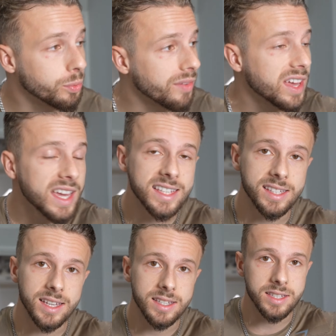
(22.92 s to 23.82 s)
with it is
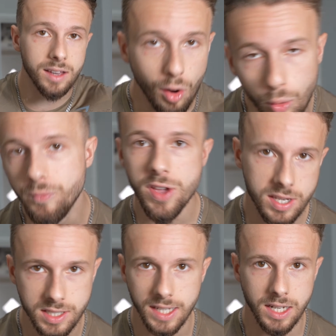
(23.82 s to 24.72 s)
it's
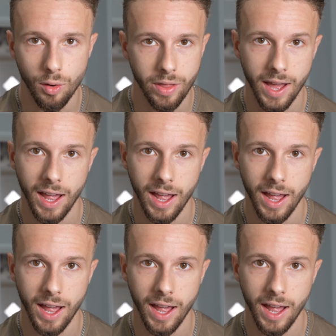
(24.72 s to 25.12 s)
obviously not that